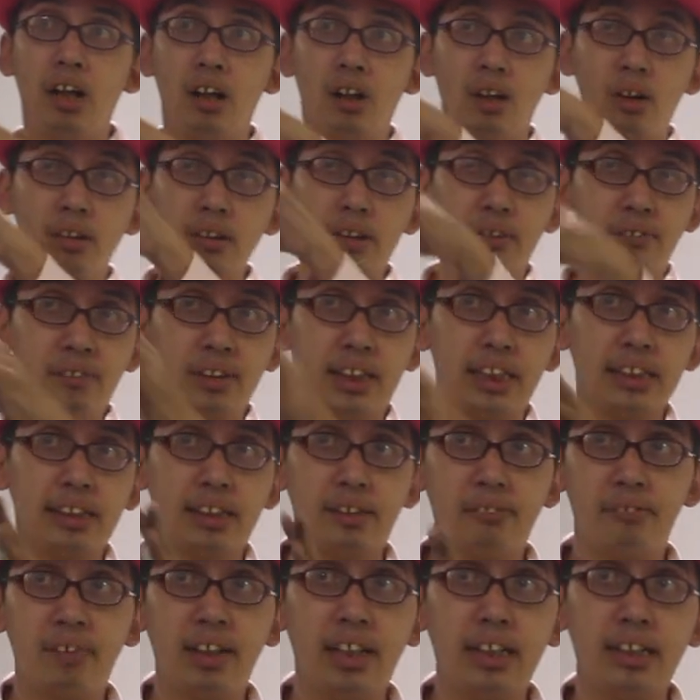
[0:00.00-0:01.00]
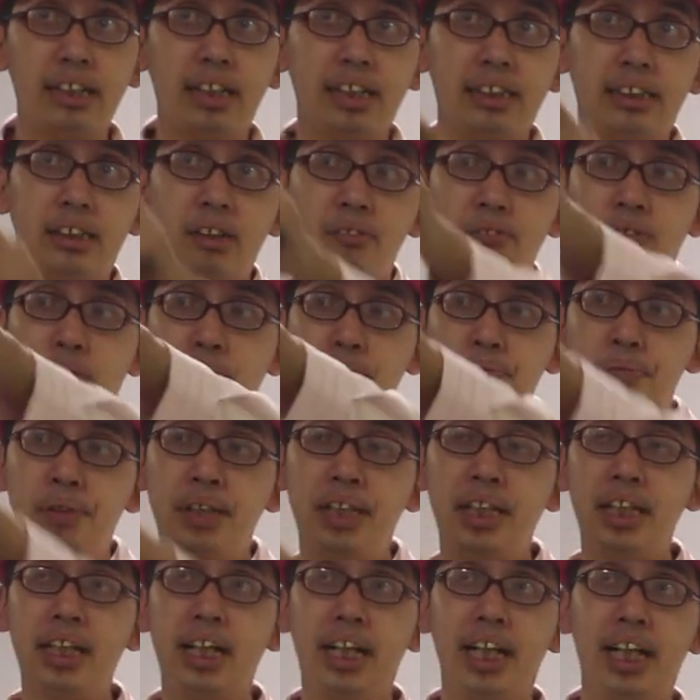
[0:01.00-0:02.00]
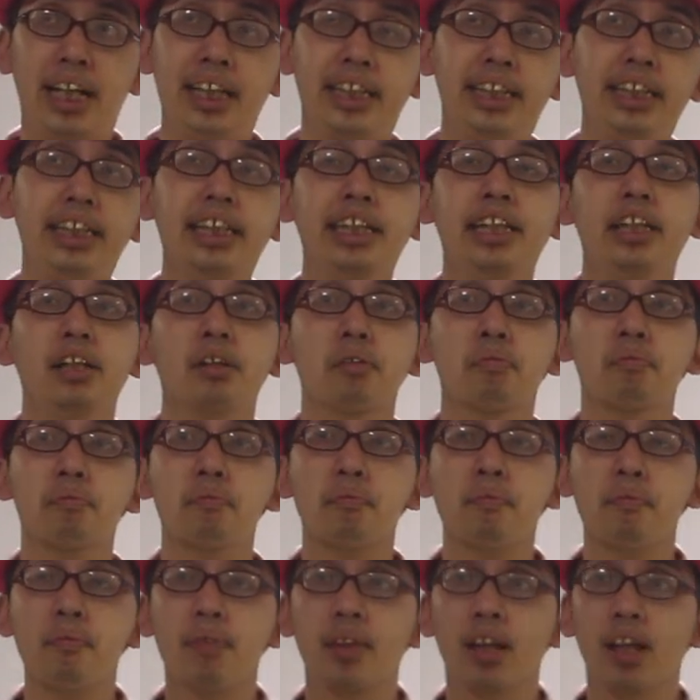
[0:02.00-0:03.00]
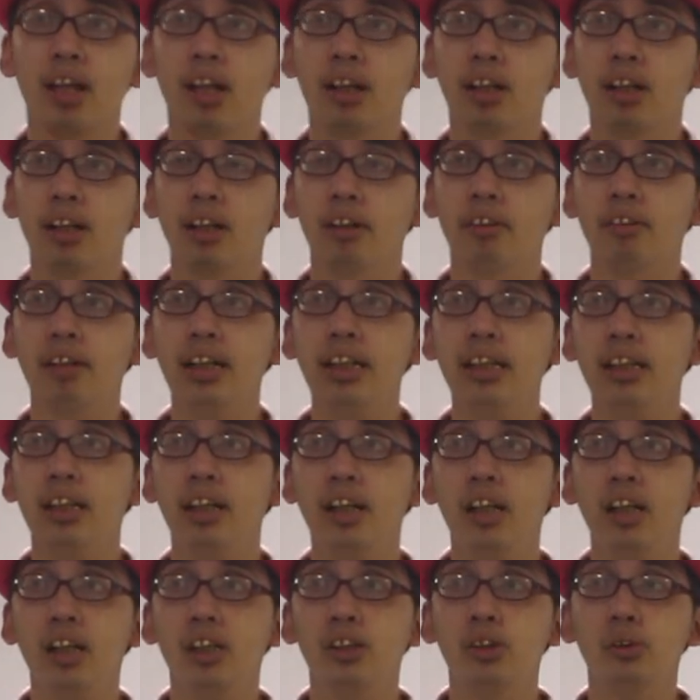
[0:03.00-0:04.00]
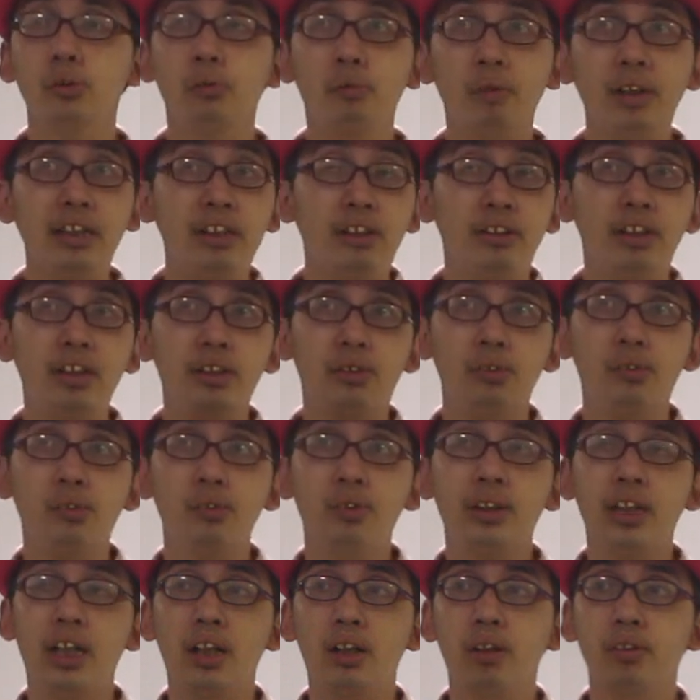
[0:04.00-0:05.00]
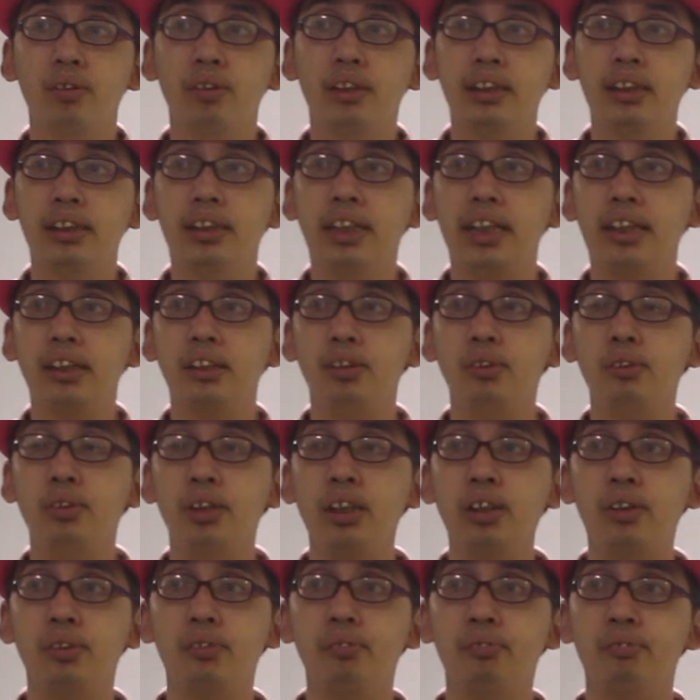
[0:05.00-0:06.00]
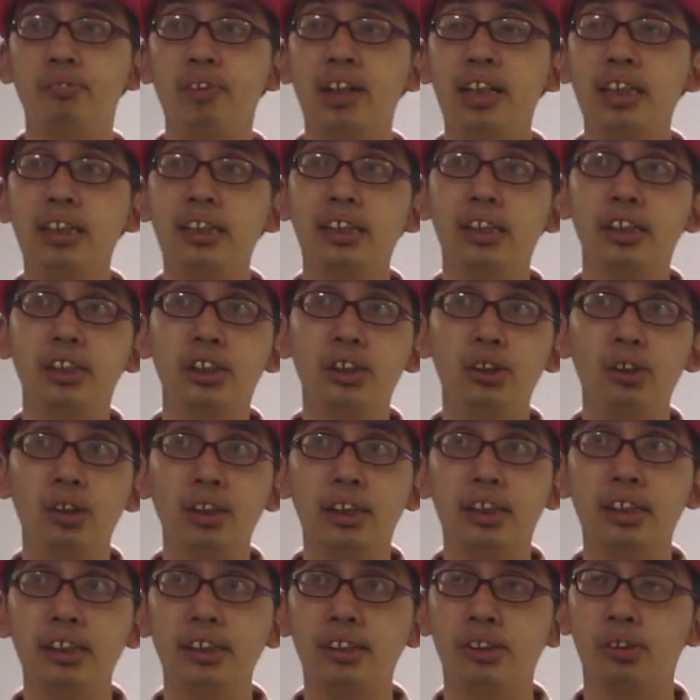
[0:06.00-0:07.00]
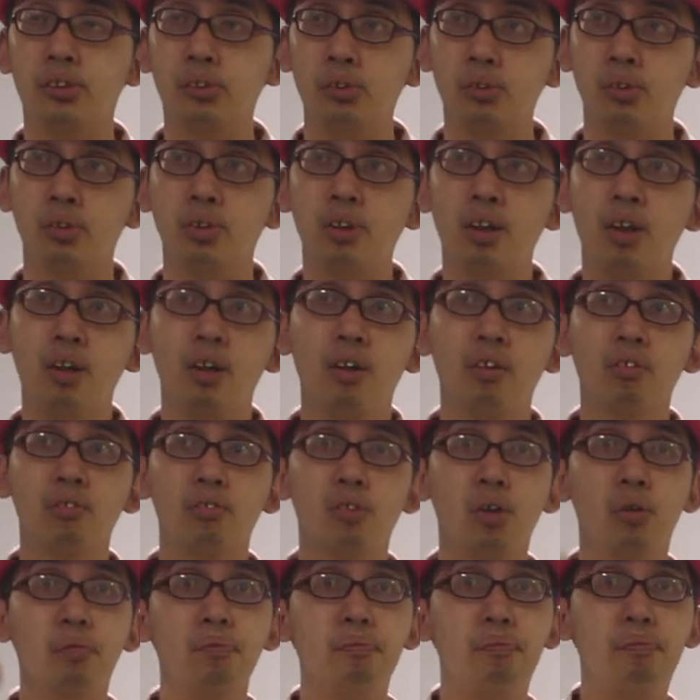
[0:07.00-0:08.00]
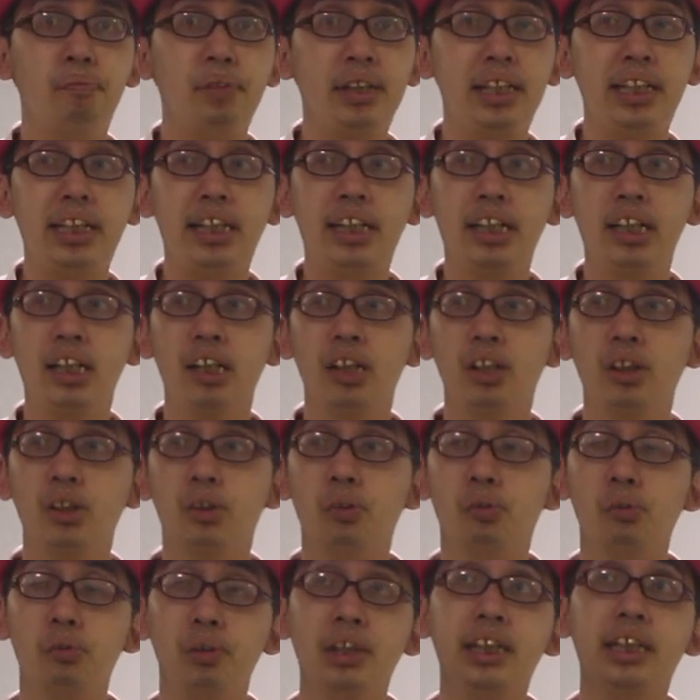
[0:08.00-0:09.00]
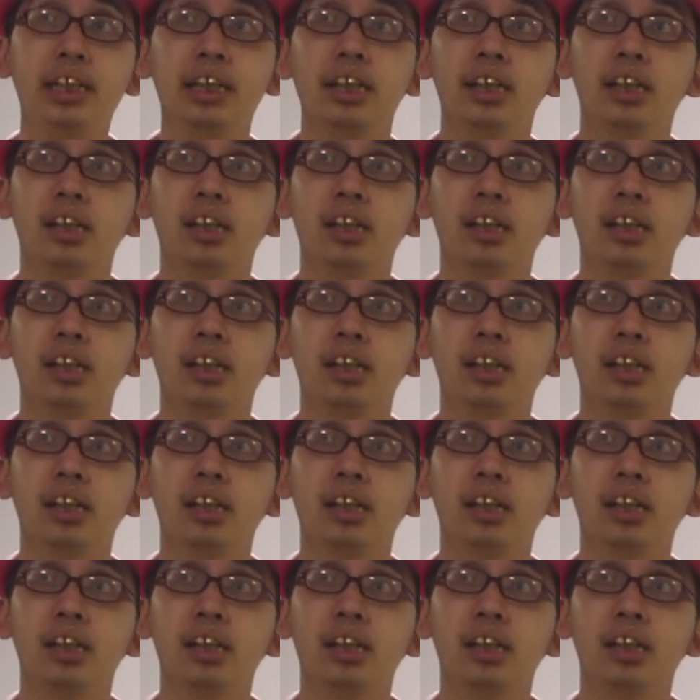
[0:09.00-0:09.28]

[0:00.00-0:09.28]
all the vertices are fine except for B and E. Right. So what you need to do now is that you need to find the shortest route from B to E.